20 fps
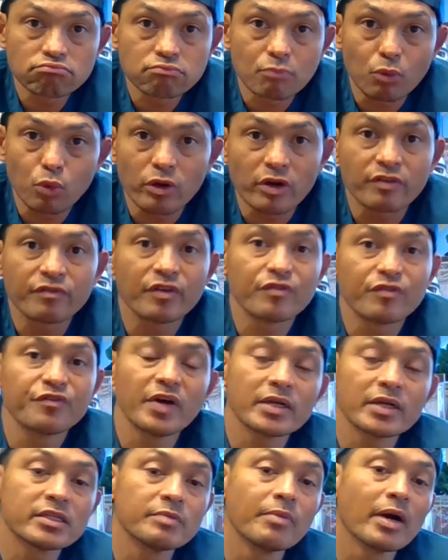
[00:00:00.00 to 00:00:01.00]
would have
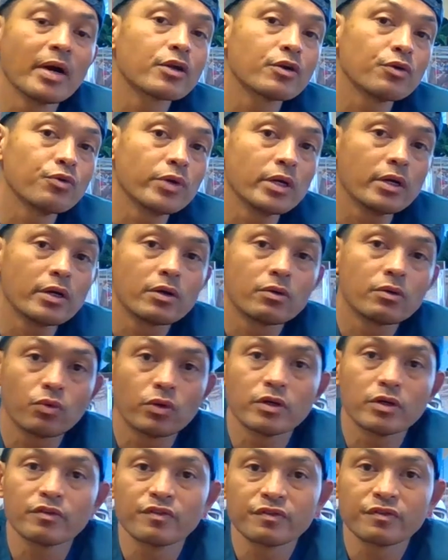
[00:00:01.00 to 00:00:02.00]
affected my career would
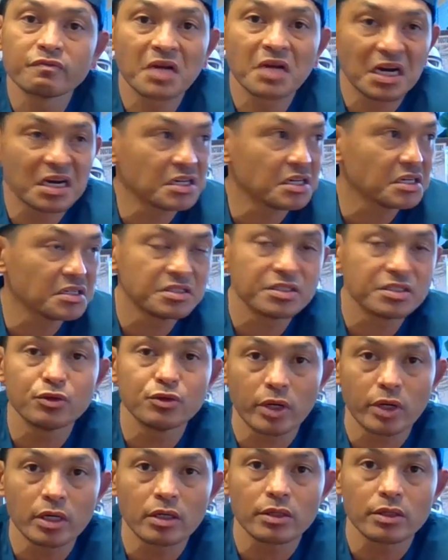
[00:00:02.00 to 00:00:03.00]
have kind of
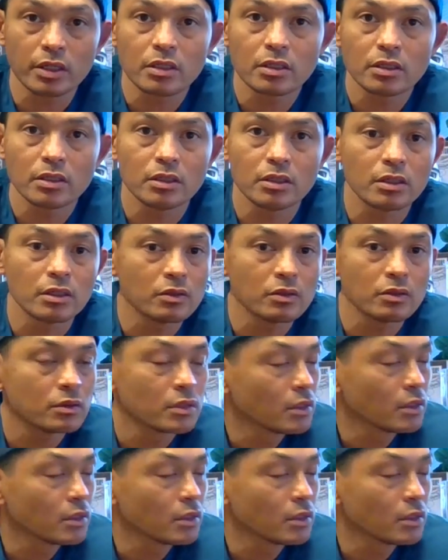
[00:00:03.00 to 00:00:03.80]
derailed it you know